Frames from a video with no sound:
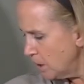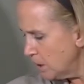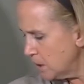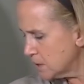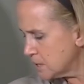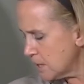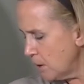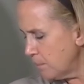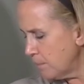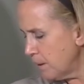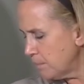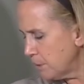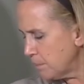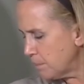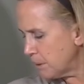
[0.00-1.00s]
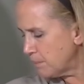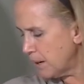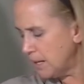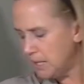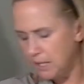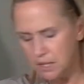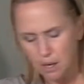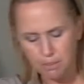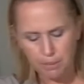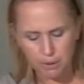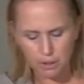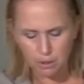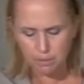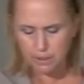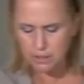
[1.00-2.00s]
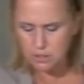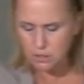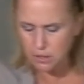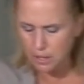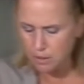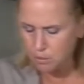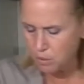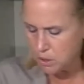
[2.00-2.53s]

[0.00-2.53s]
Let's, oh, i'm going to bring my heat up a little bit so that